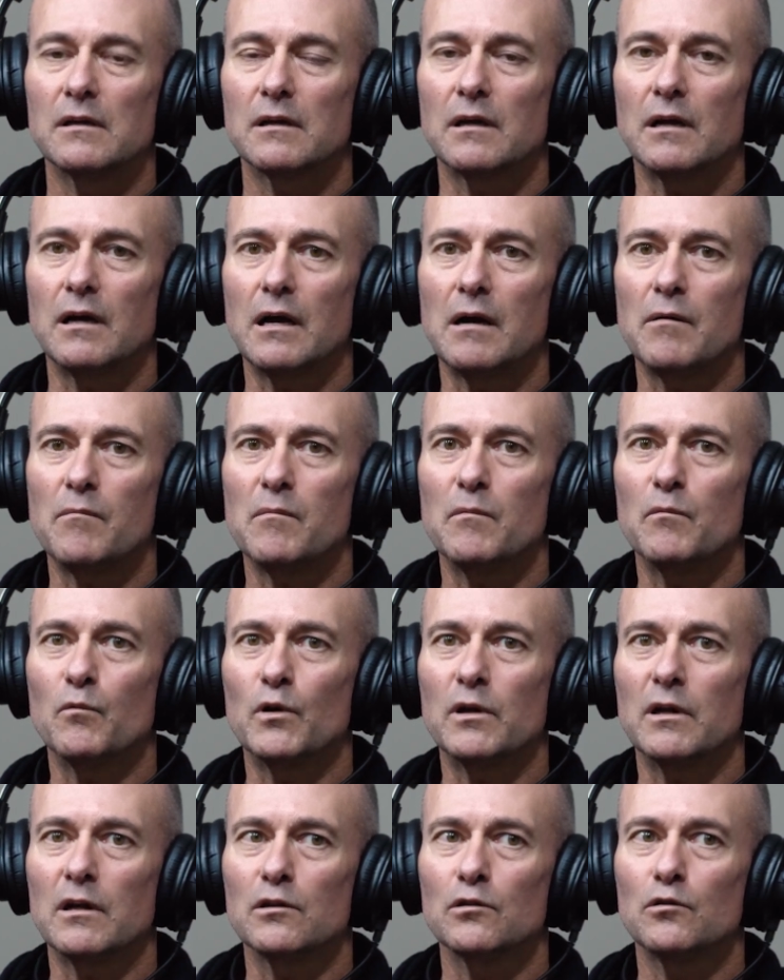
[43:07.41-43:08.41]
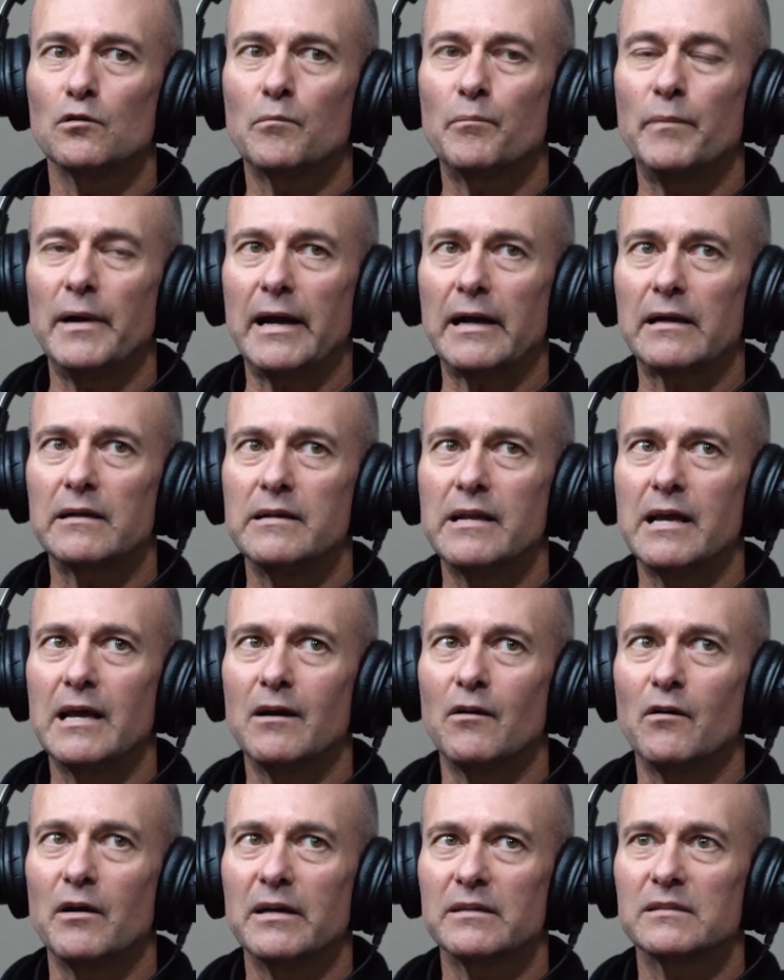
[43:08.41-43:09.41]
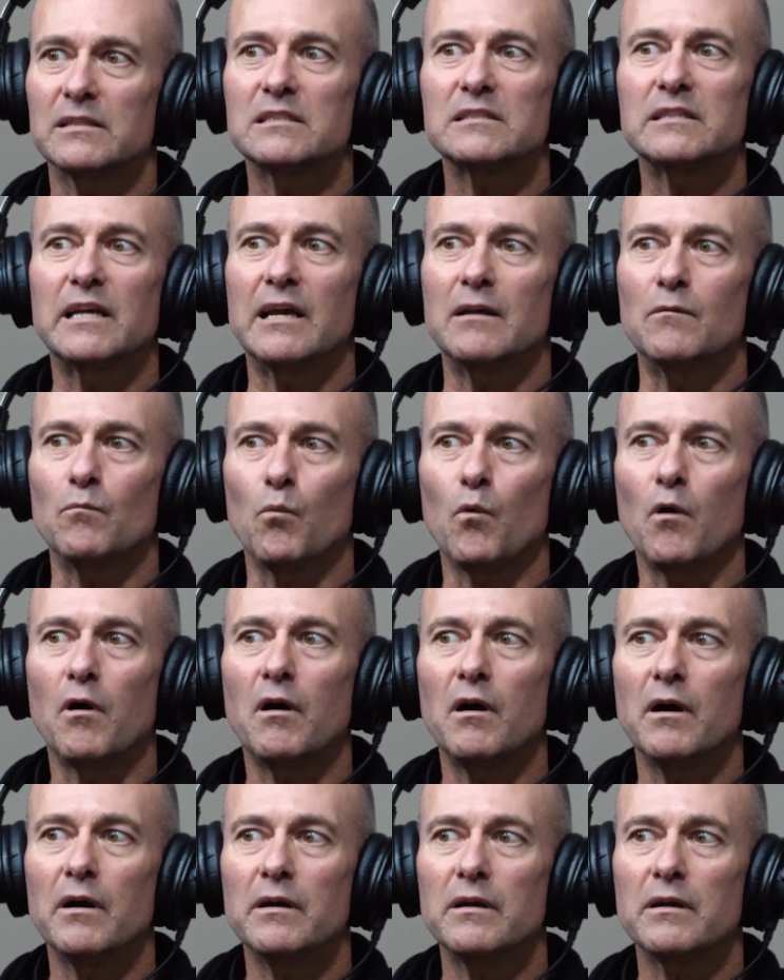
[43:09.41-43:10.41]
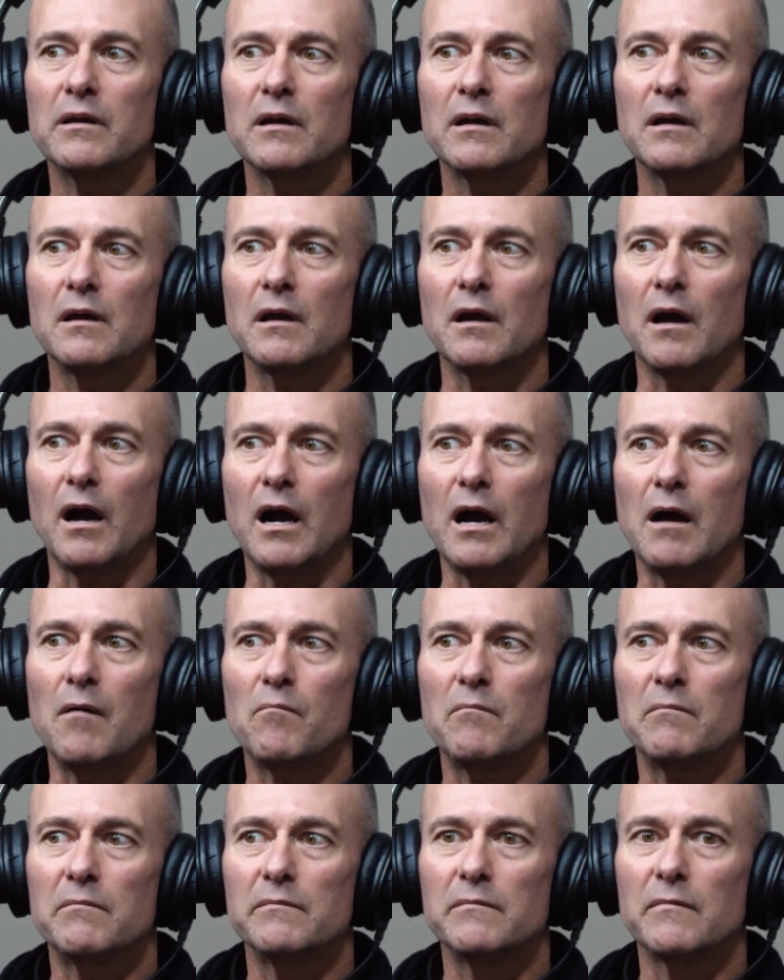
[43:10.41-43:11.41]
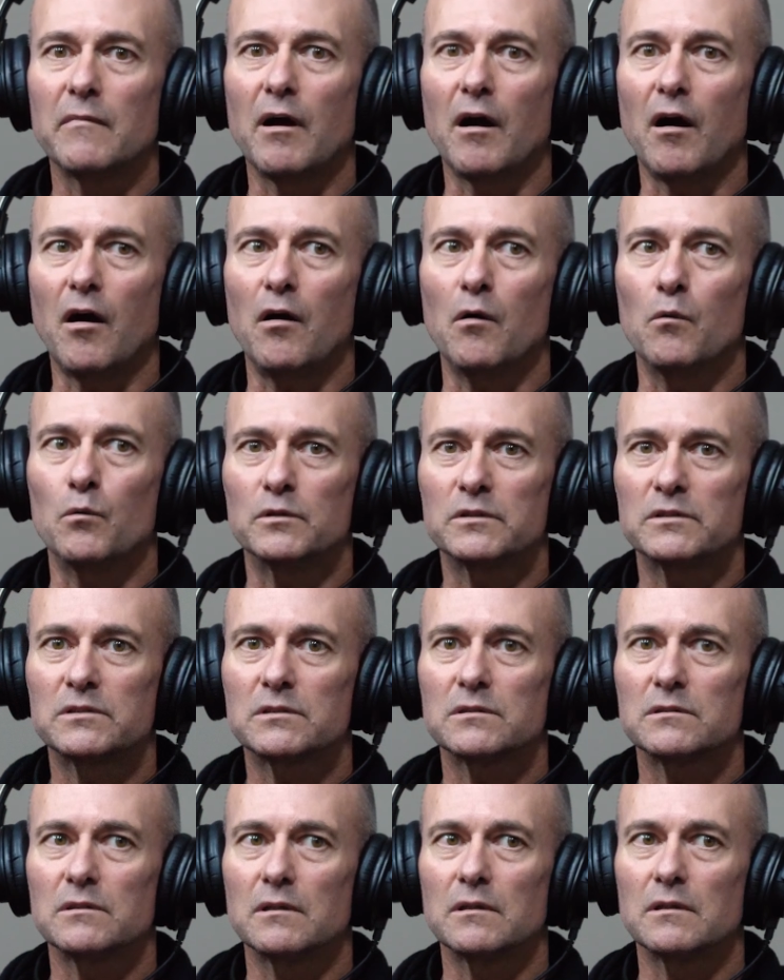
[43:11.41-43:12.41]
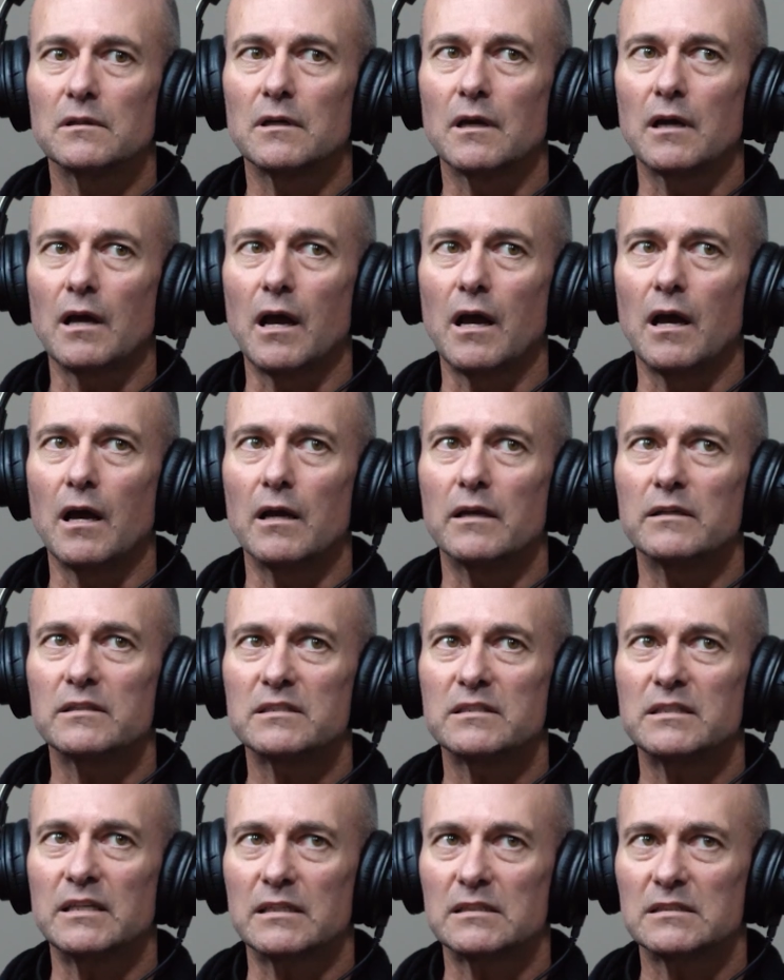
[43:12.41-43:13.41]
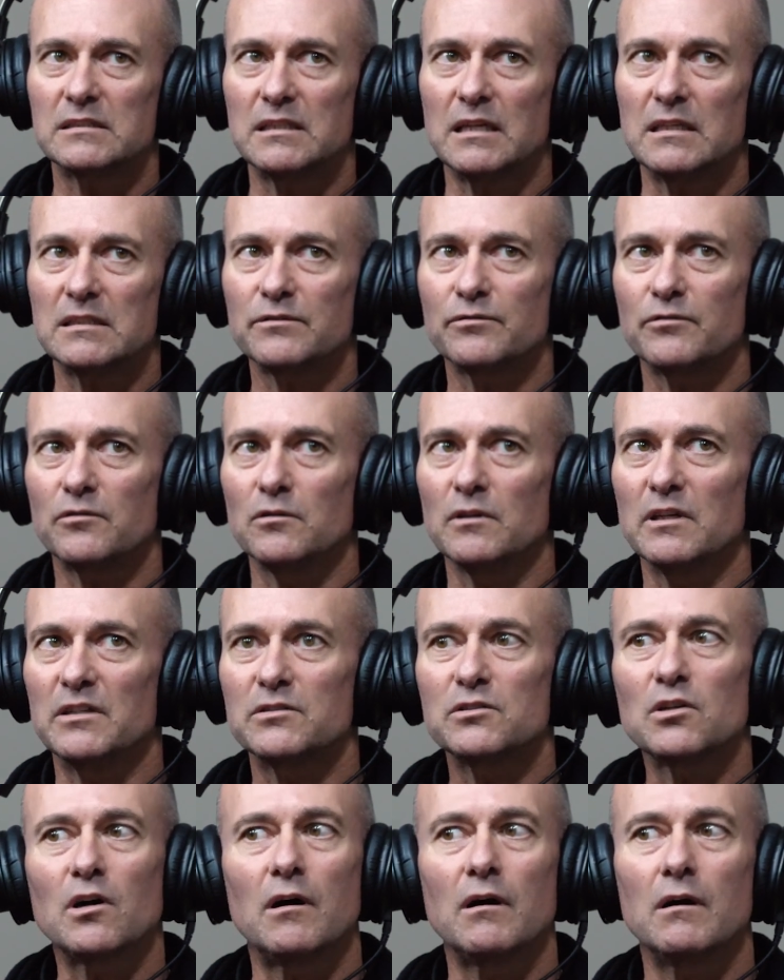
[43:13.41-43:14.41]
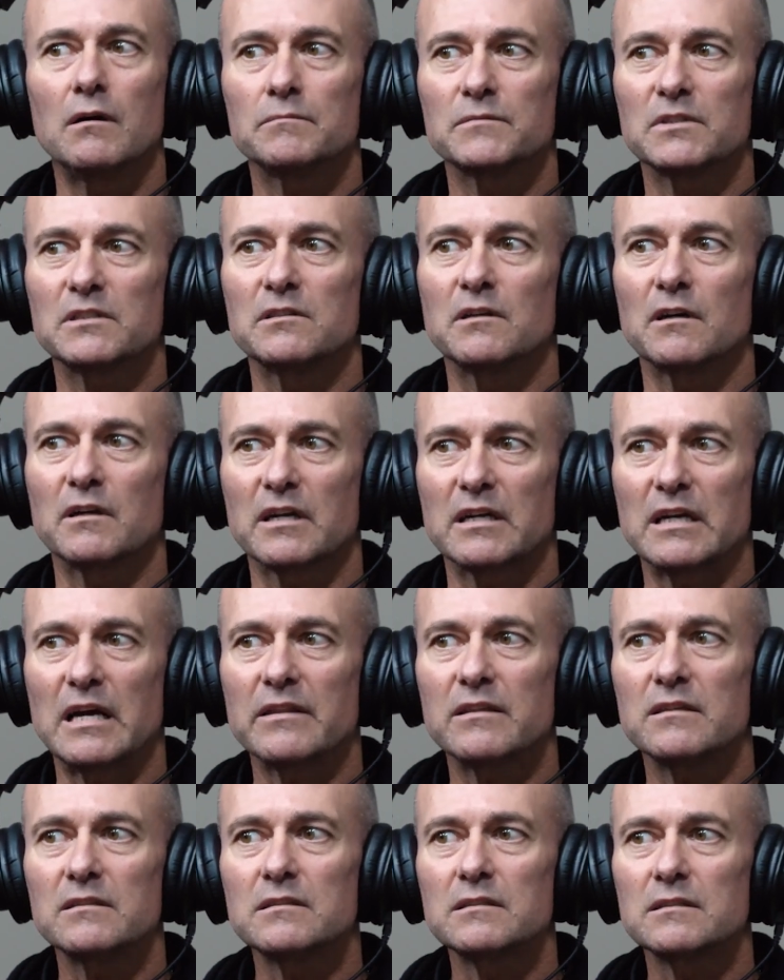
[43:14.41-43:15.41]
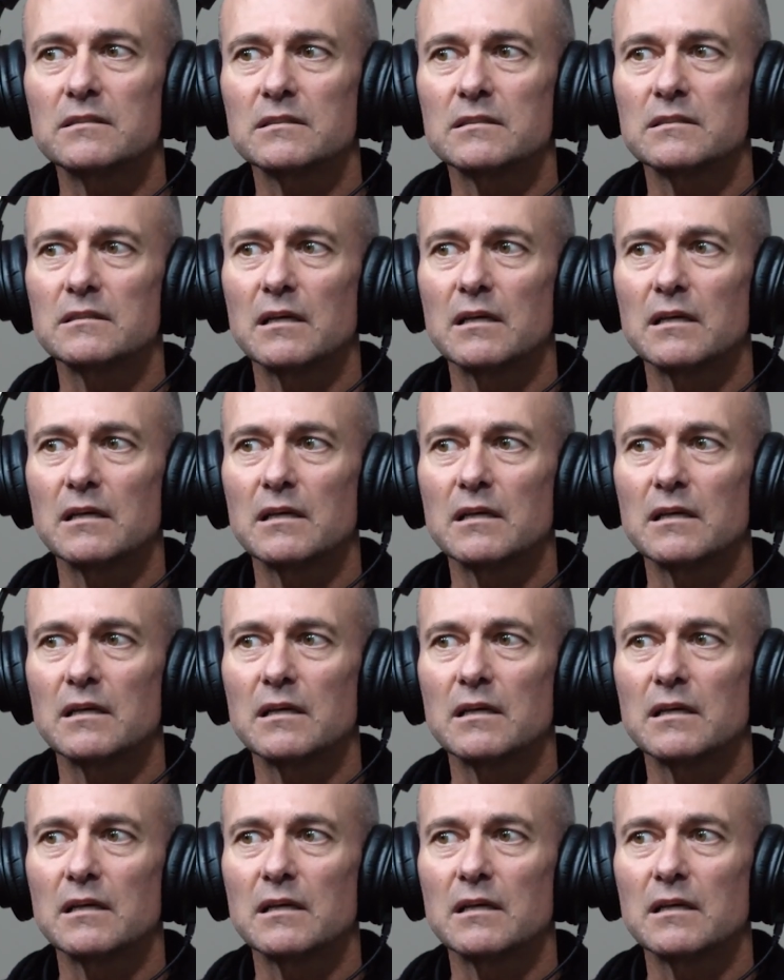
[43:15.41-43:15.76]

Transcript: when I look back now, I understand why I was successful at times and not at others.